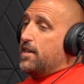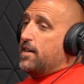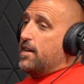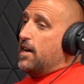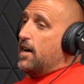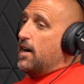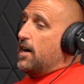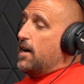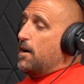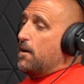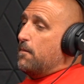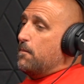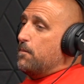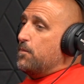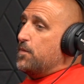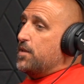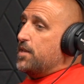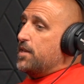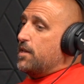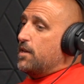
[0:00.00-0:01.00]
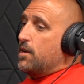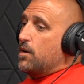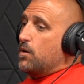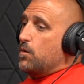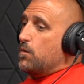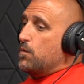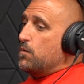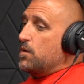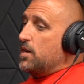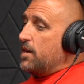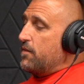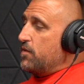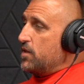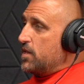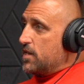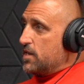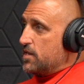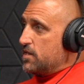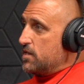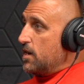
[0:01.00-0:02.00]

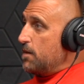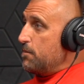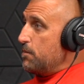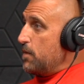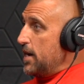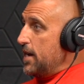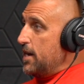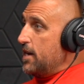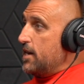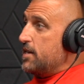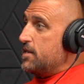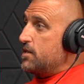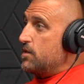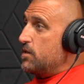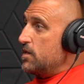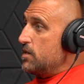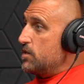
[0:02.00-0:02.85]
Everything is done by us,